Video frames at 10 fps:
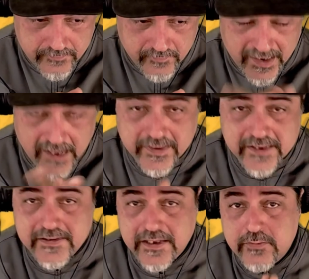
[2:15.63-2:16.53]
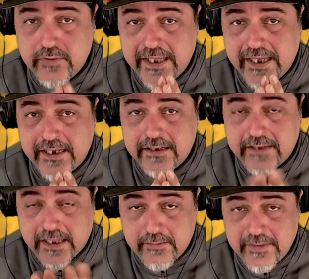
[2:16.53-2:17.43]
That being said, we had,
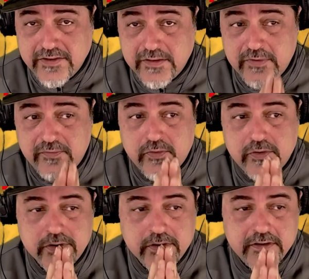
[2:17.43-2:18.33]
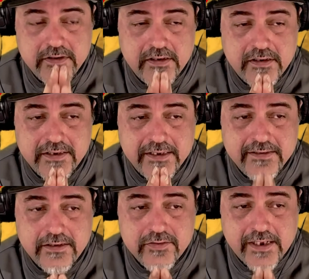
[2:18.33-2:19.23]
like I mentioned before, the
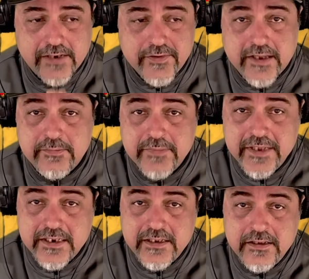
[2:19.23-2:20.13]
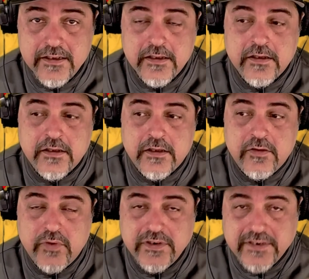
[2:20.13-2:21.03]
Nintendo Direct Mini,
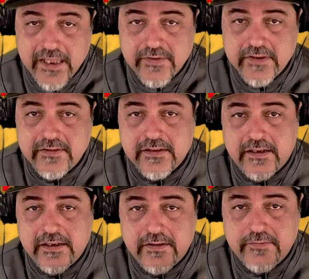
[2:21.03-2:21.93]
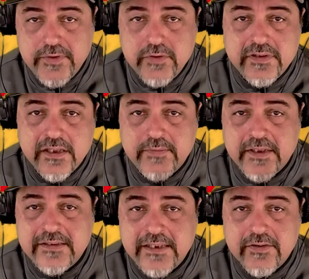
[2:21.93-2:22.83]
which gave us uh, a few
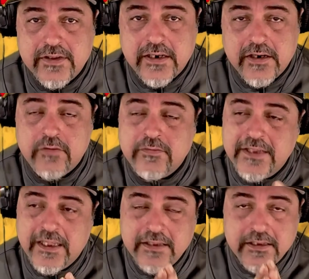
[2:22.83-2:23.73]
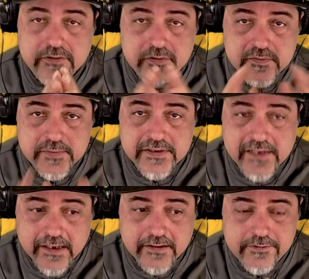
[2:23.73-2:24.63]
tidbits here and there, nothing too
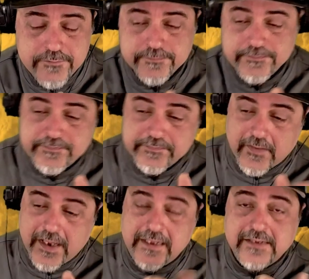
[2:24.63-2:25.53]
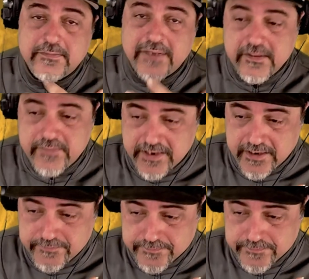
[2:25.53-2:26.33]
spectacular, at least in my opinion,